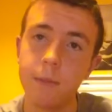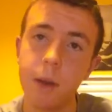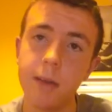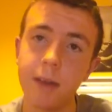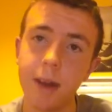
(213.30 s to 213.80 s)

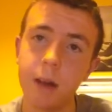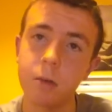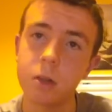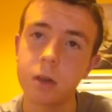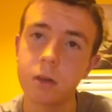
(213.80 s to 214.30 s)
Peace
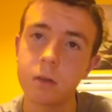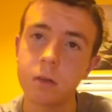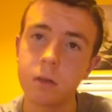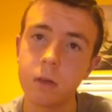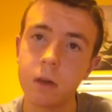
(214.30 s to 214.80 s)
out.
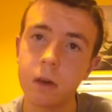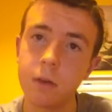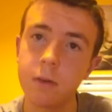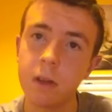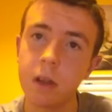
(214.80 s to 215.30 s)

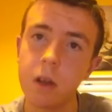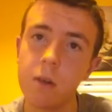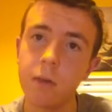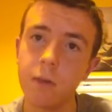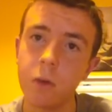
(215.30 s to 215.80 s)
For the
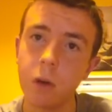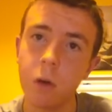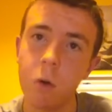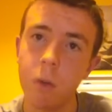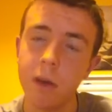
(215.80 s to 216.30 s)
love, for the
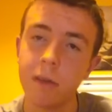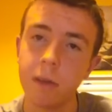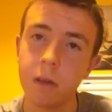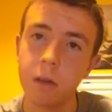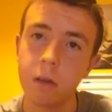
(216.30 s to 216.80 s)
homies,
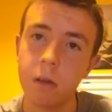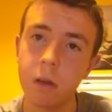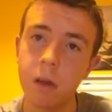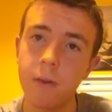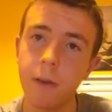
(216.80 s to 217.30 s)

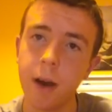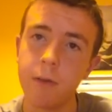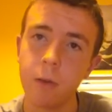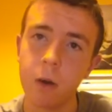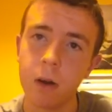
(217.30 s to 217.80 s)
for
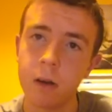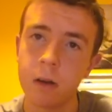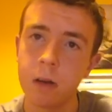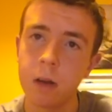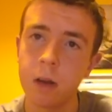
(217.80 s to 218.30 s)
everyone.
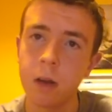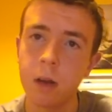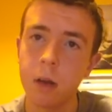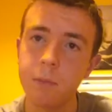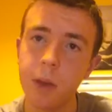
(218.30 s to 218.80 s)

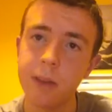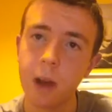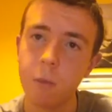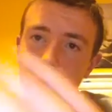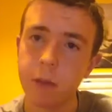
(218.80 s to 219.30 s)
Peace
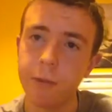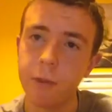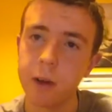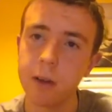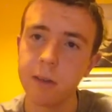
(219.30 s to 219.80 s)
out,
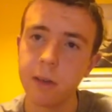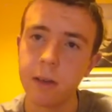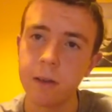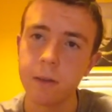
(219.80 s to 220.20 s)
motherfuckers.